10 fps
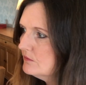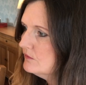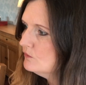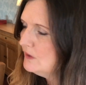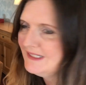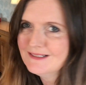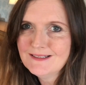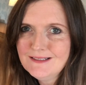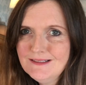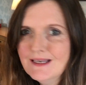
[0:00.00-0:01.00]

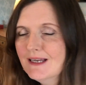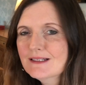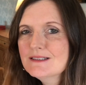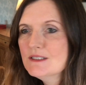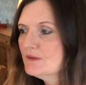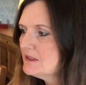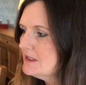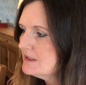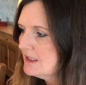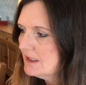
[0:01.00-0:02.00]
weekly
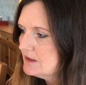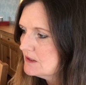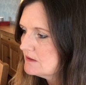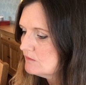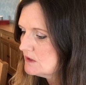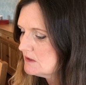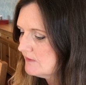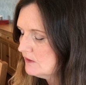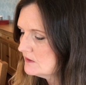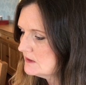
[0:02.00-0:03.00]
activities in. I'm just
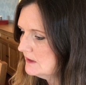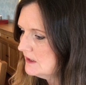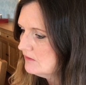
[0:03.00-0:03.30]
focusing here